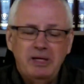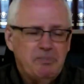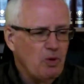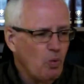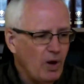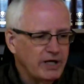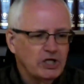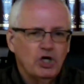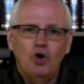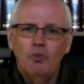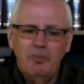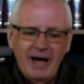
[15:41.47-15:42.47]
People want to
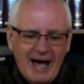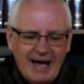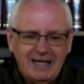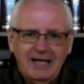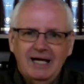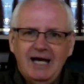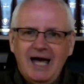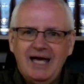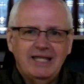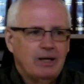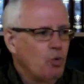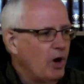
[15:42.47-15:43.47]
go back
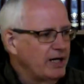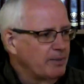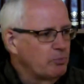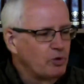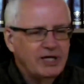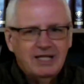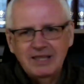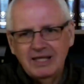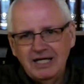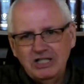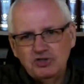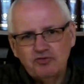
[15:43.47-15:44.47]
and they want to bring
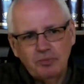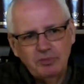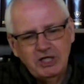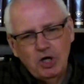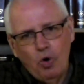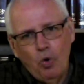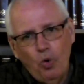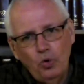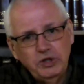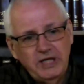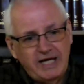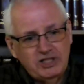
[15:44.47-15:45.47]
things from the
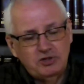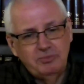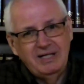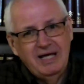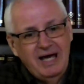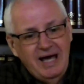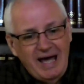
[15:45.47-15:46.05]
Old Testament